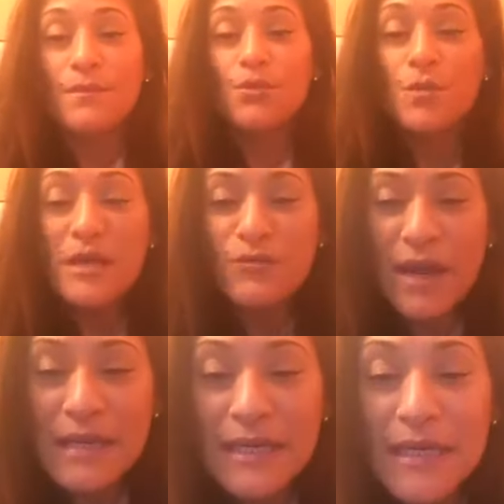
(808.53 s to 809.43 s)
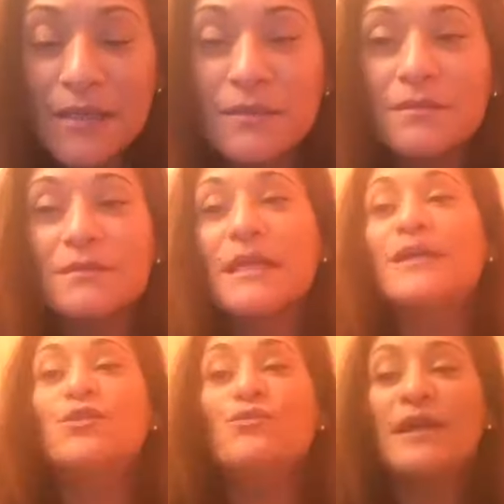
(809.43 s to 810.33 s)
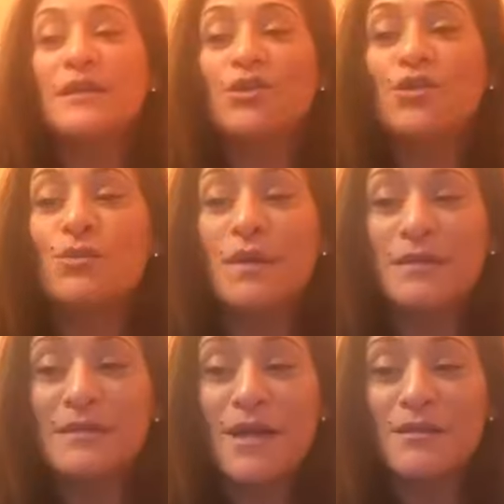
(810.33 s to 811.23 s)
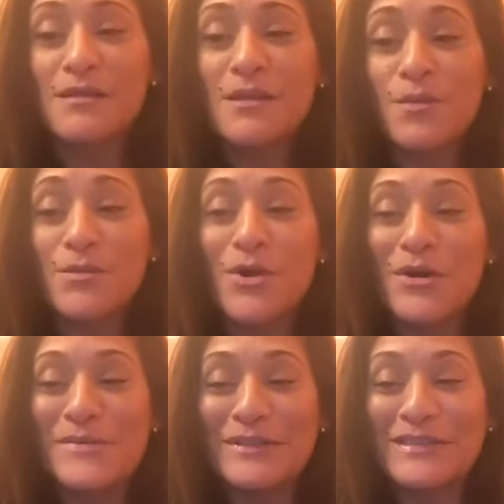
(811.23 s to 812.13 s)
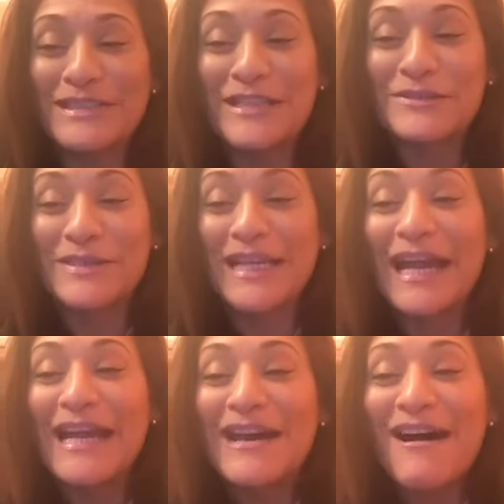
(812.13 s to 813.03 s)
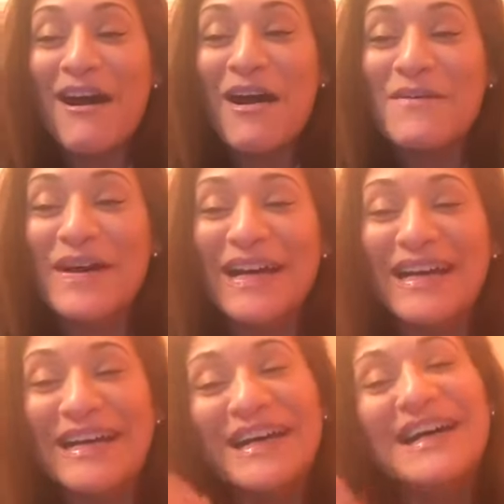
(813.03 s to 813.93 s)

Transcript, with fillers: You mean Reiki? Yeah, I do Reiki too, but that's not that's not what I'm talking about today, sweetie. Um,